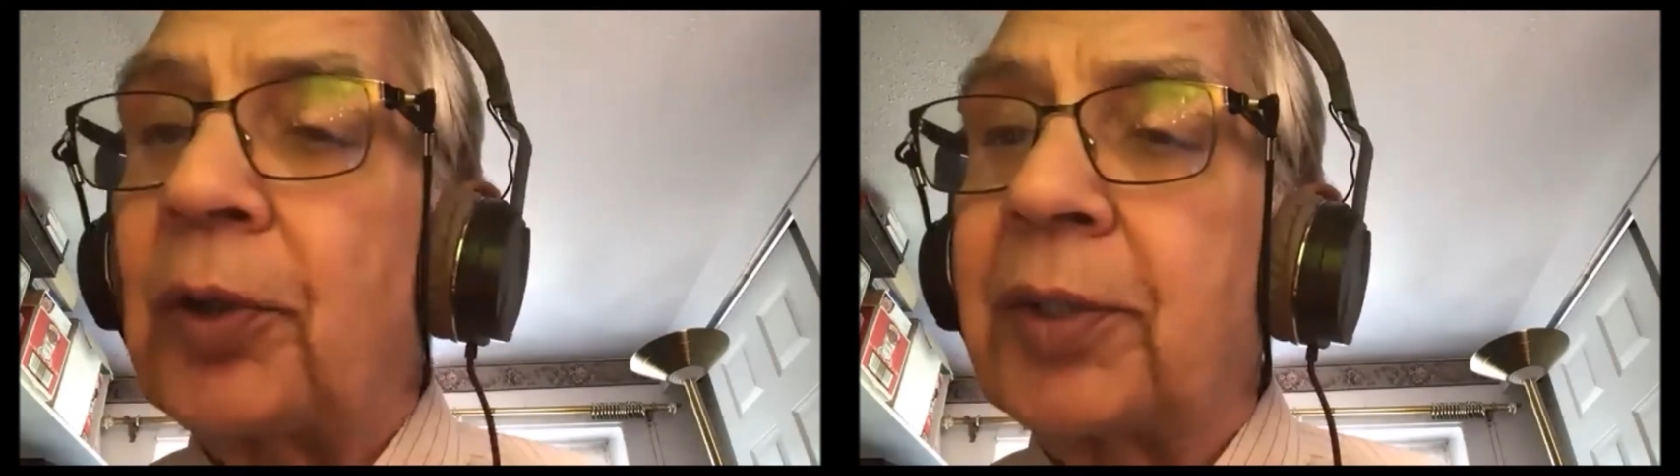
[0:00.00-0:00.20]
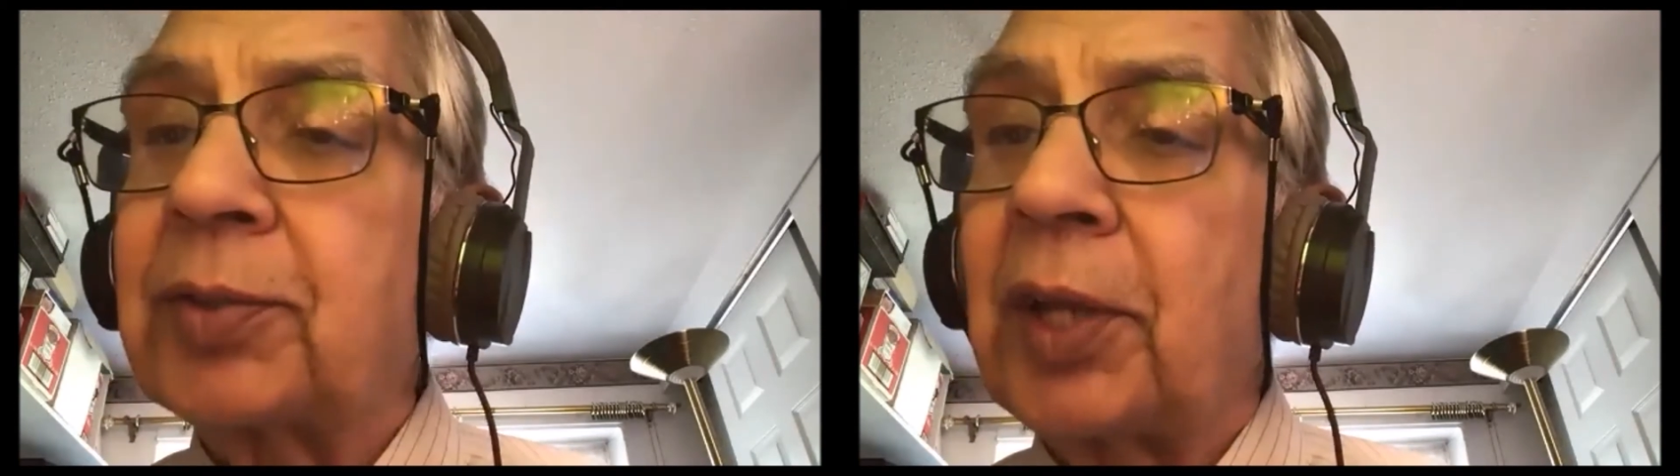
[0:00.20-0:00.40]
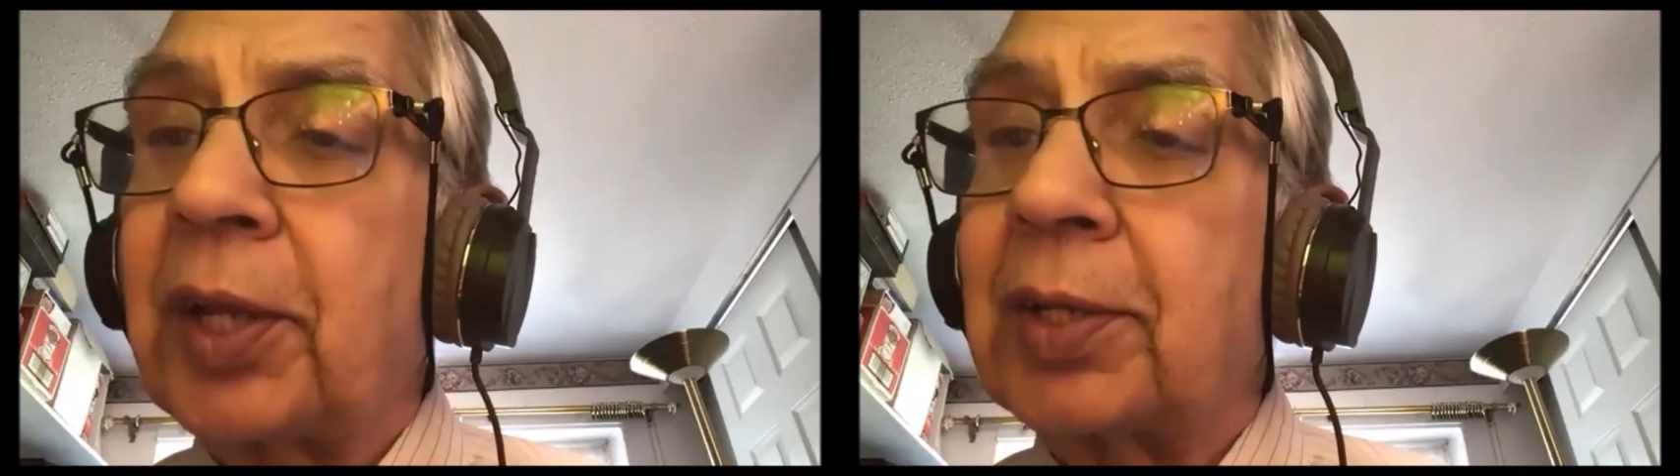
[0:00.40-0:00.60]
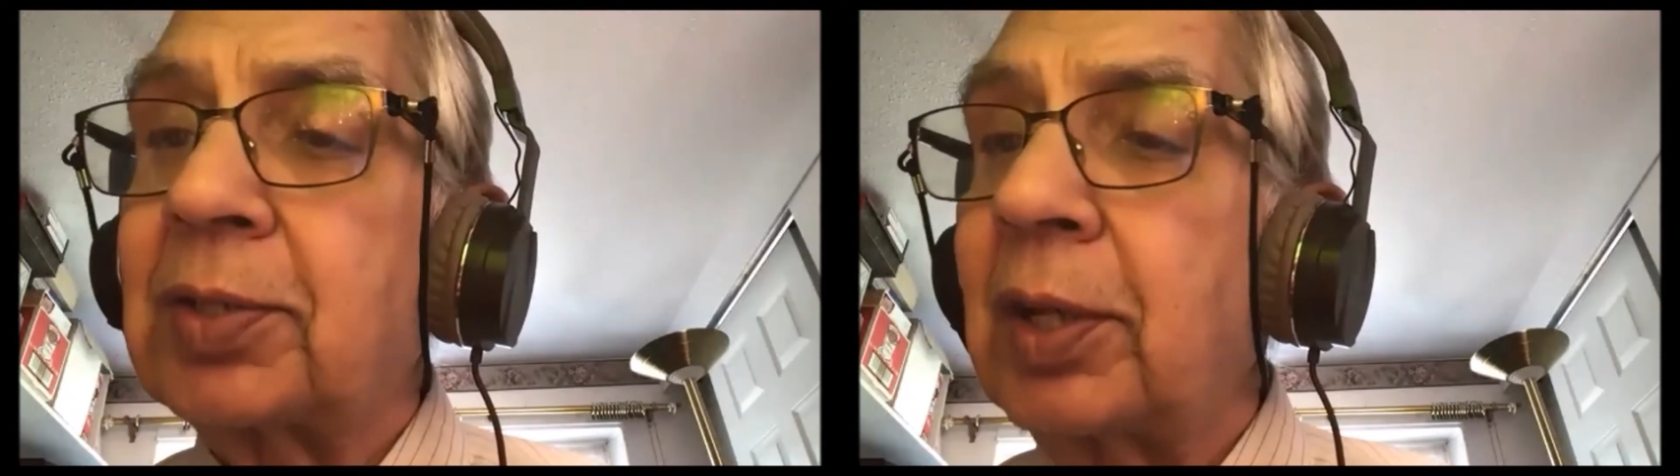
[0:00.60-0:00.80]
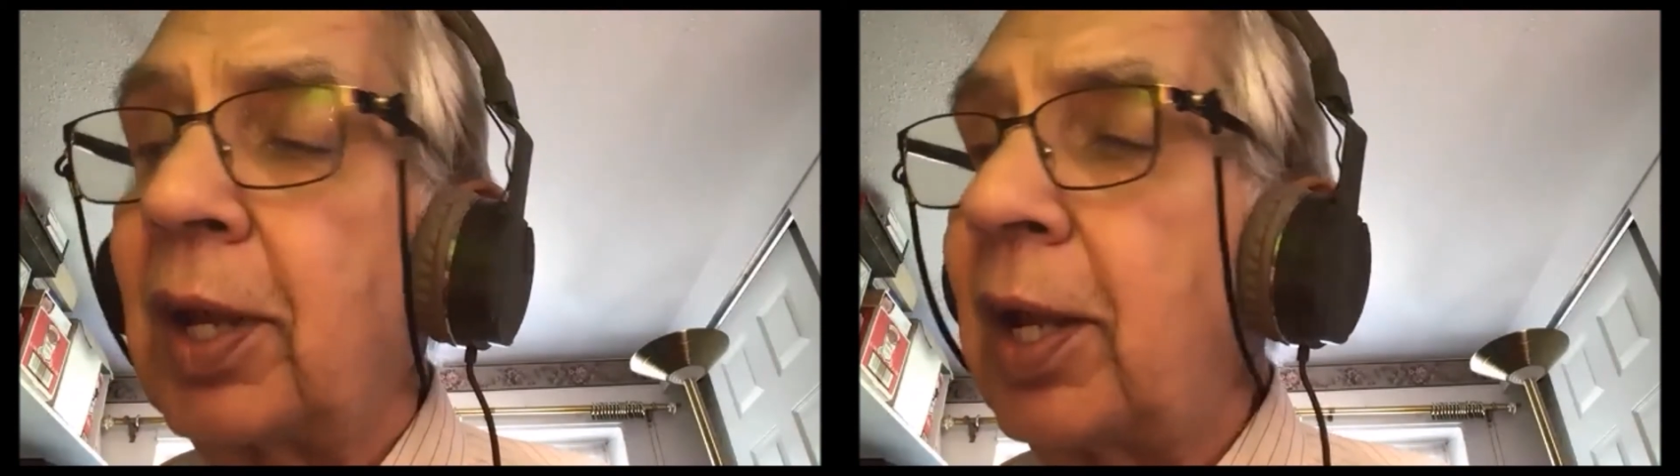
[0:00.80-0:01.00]
us
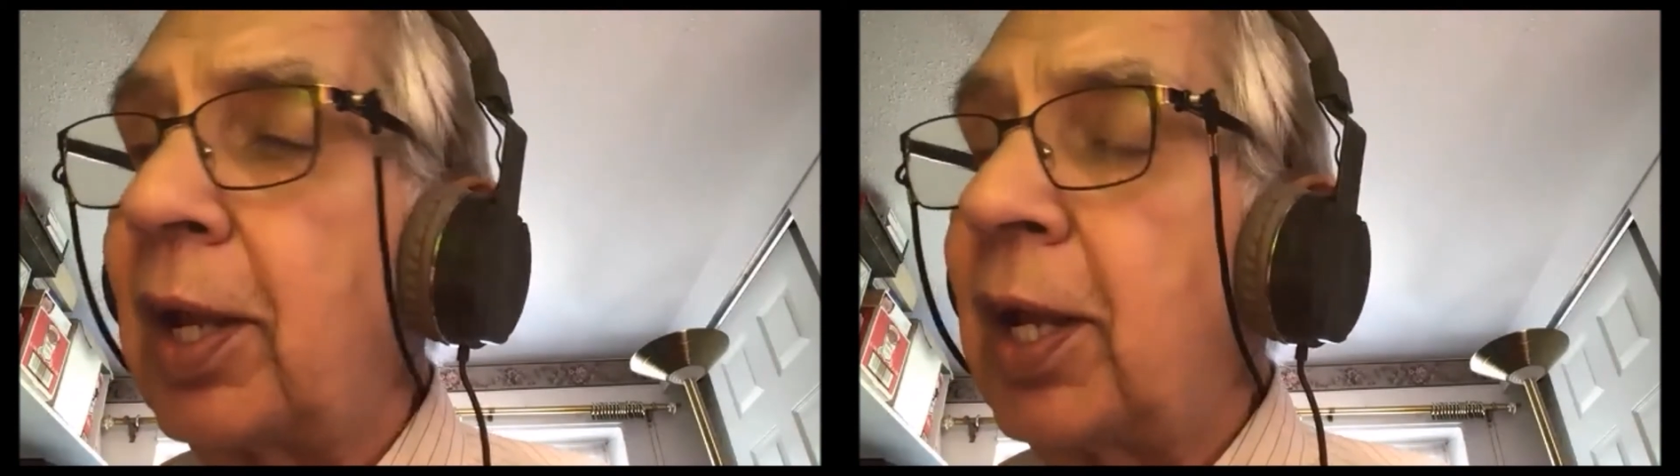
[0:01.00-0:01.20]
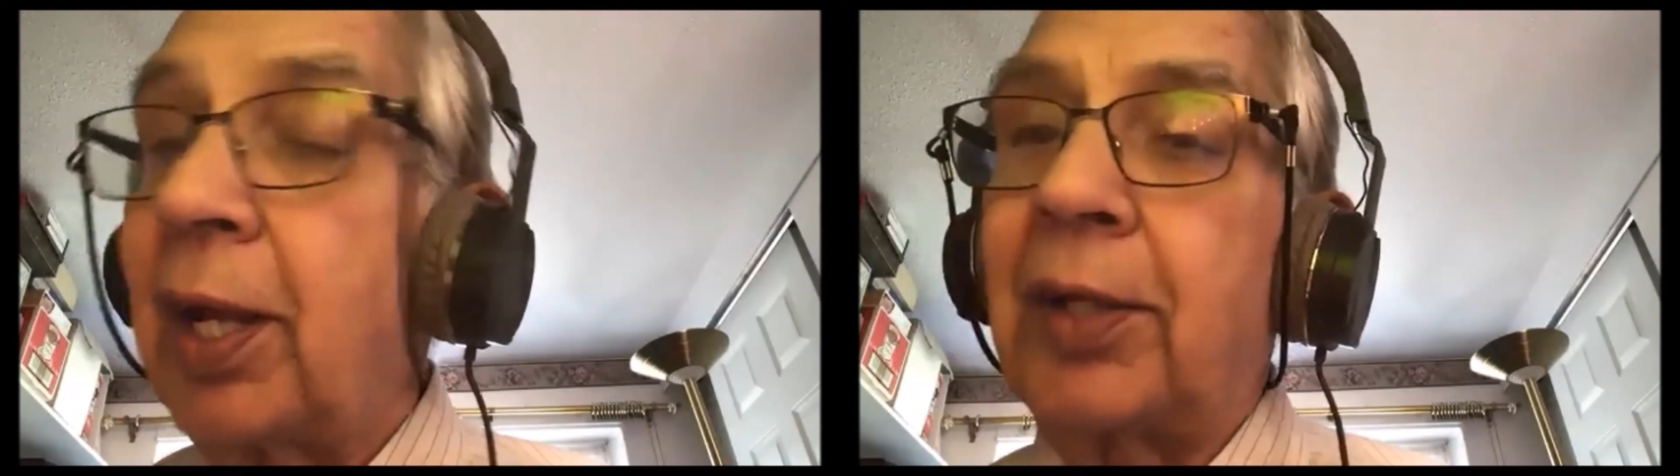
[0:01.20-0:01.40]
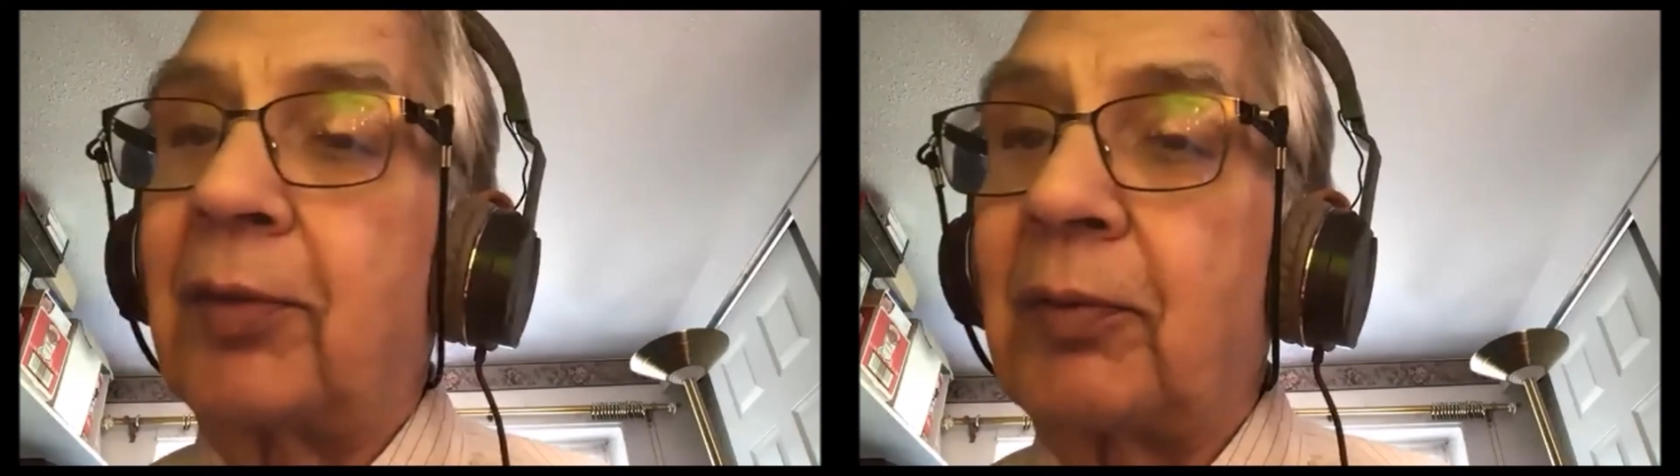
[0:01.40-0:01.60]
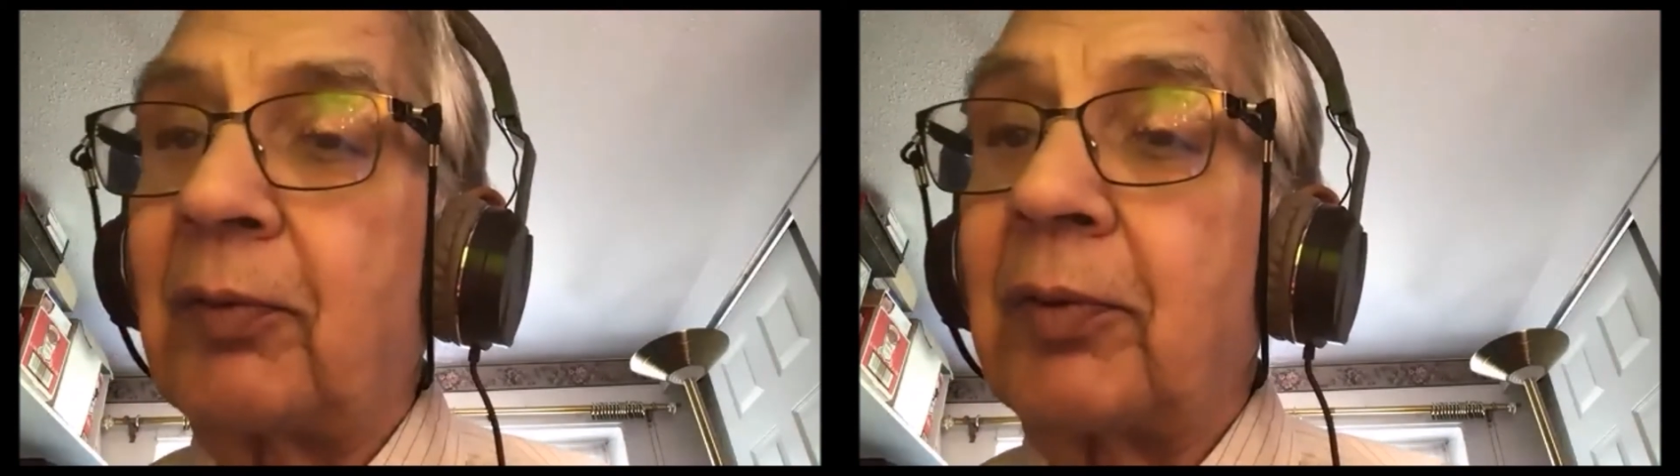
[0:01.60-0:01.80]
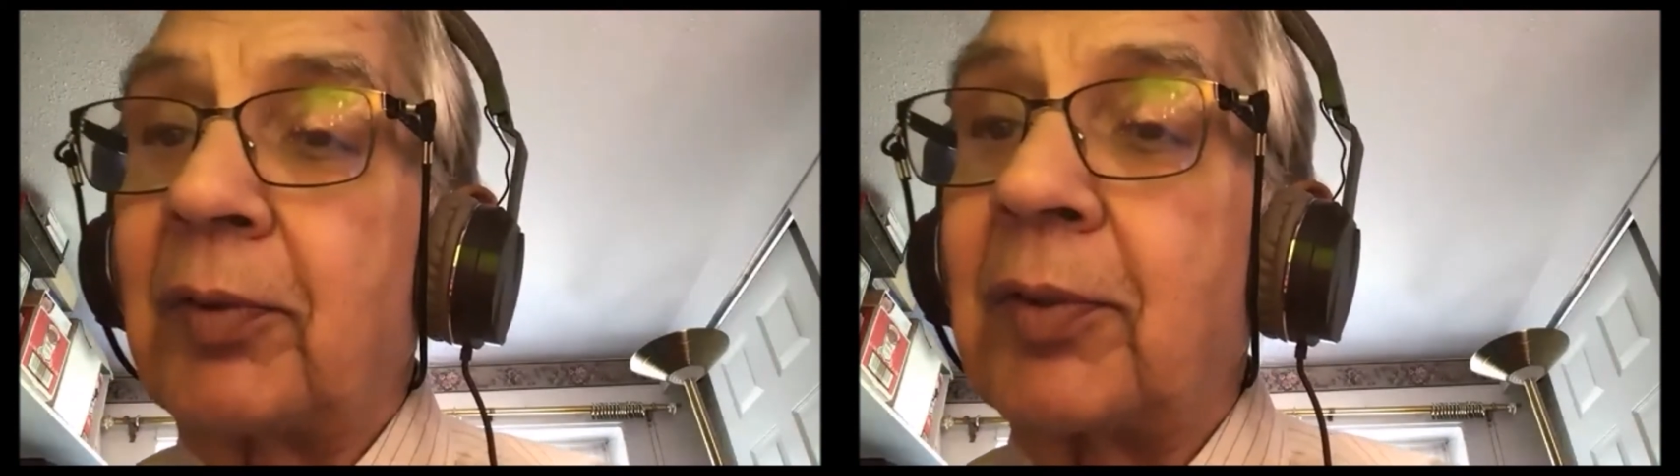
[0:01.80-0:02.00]
is
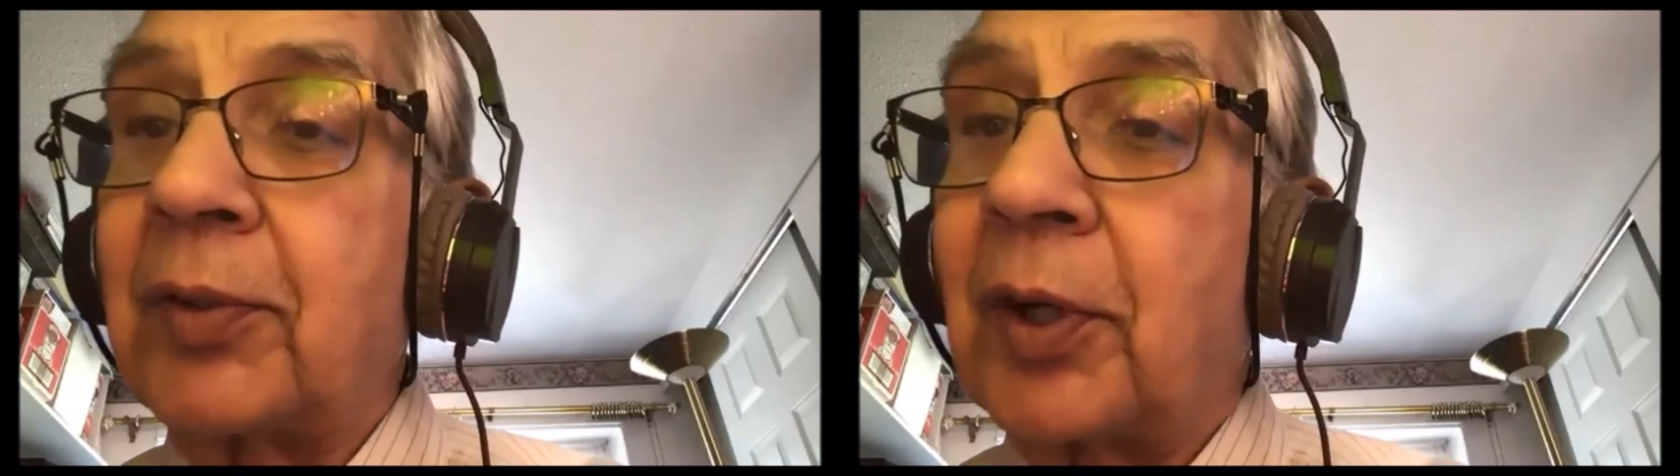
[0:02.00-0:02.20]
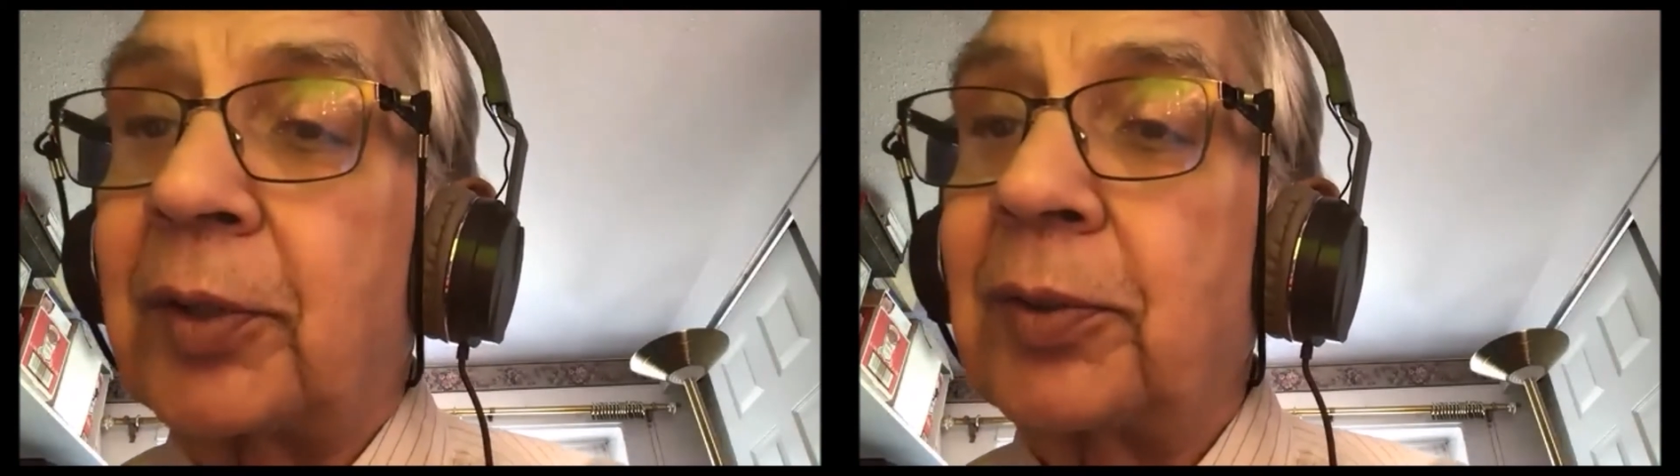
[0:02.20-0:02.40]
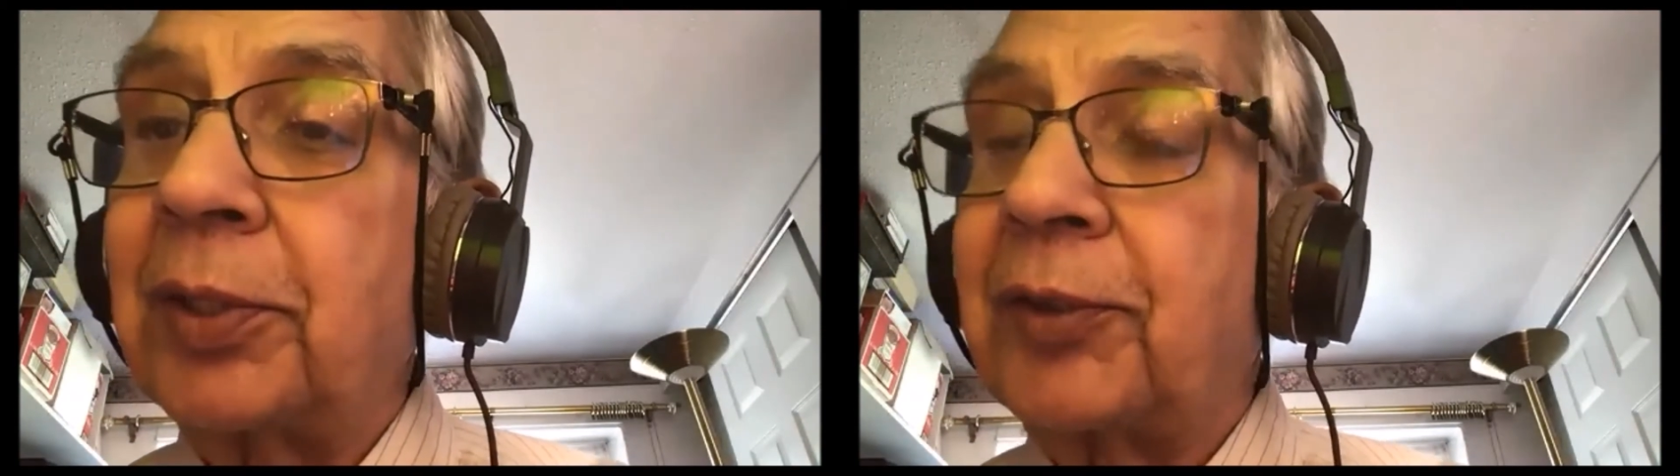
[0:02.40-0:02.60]
not only